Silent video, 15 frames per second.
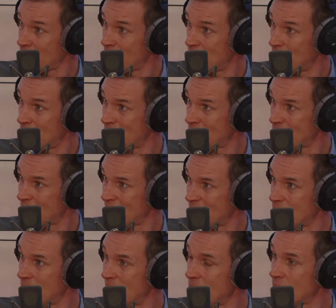
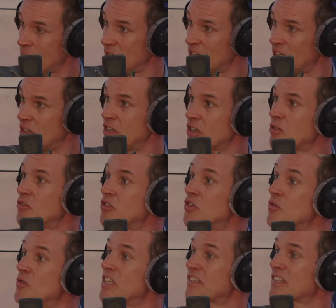But you don't do
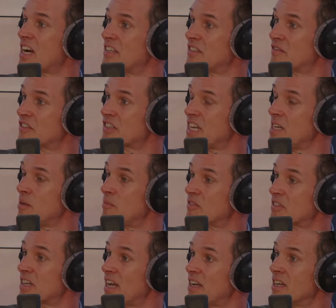these kinds of schemes
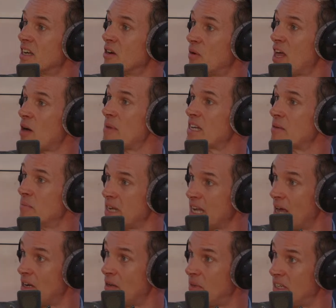without making big
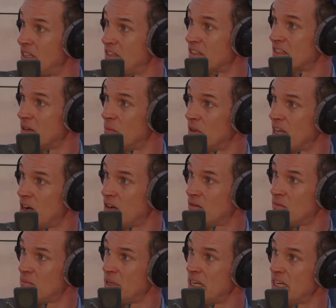enemies and
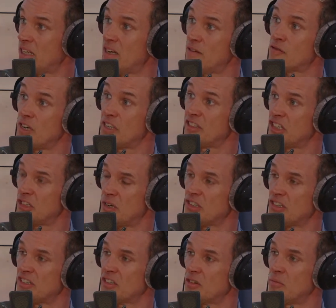without being in life-threatening
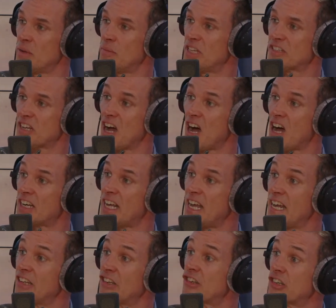situations. So maybe there's a harder
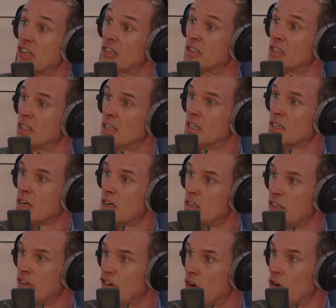edge to cuddly
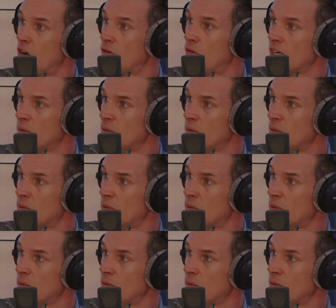Jolo, right?